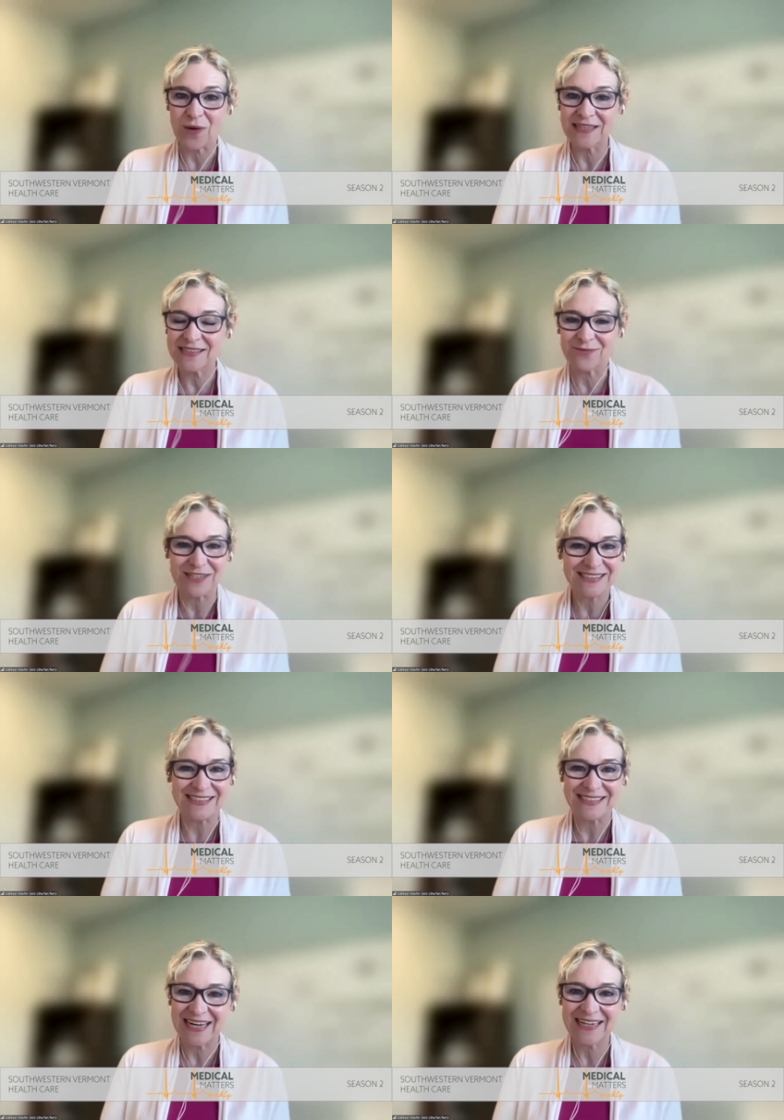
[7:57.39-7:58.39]
once
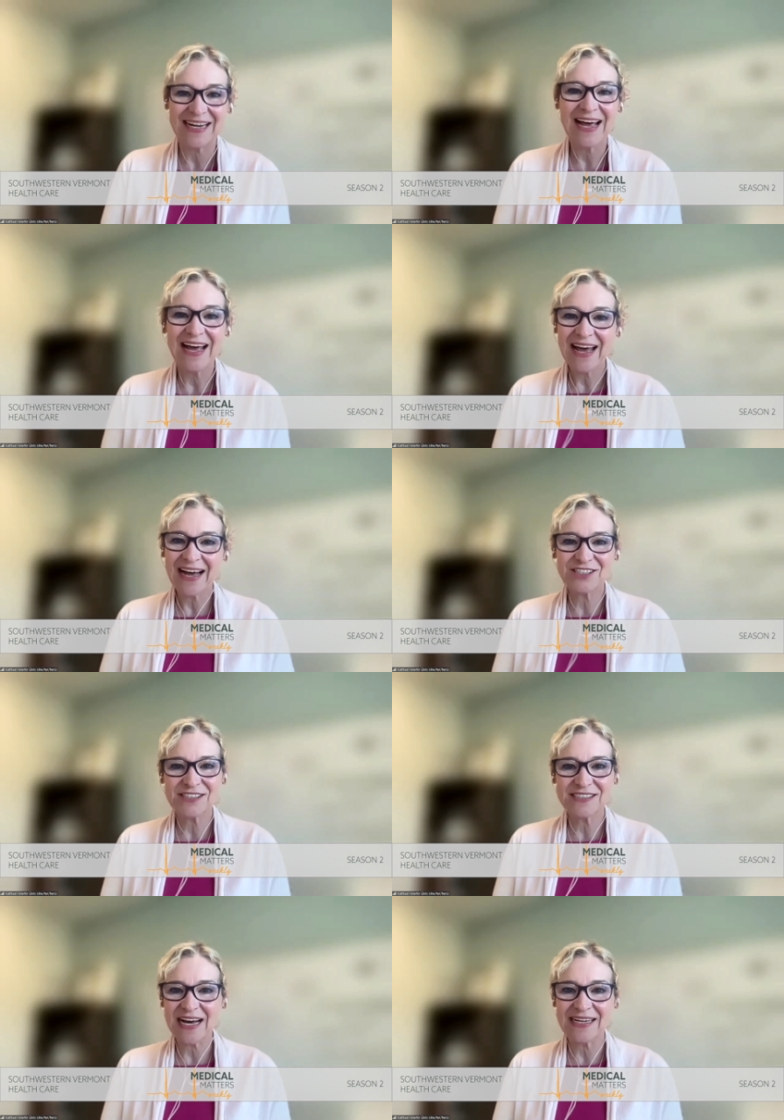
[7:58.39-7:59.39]
once and done
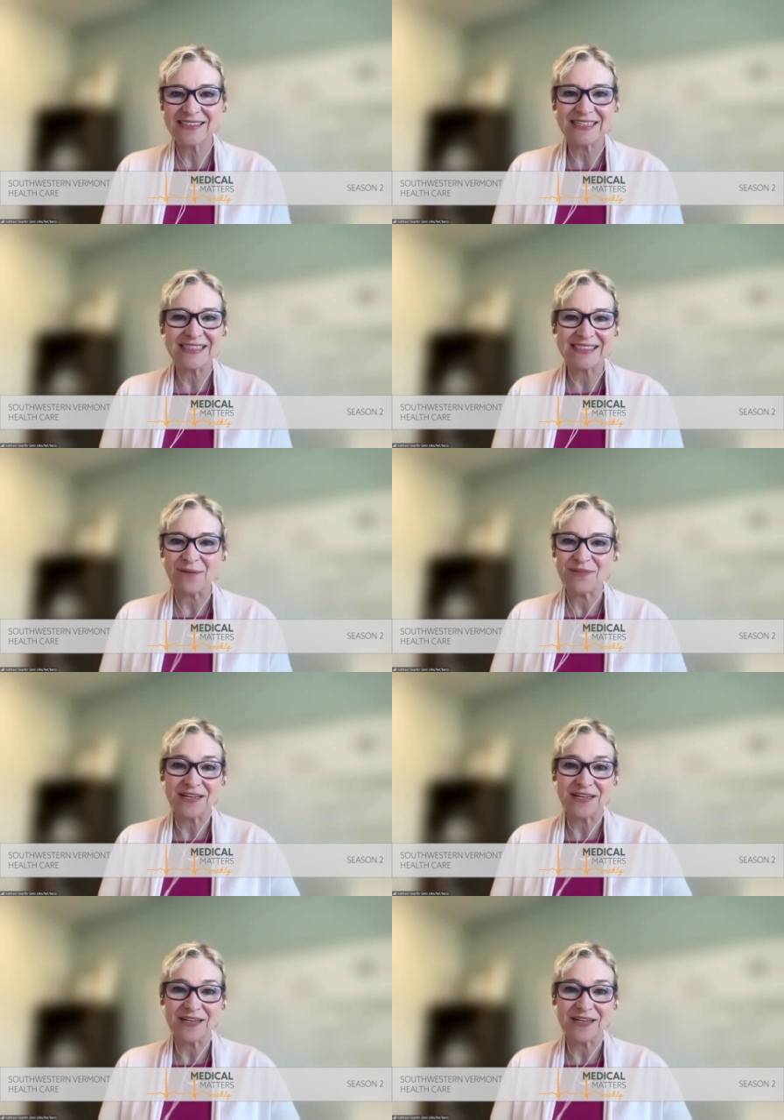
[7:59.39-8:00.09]
exercise is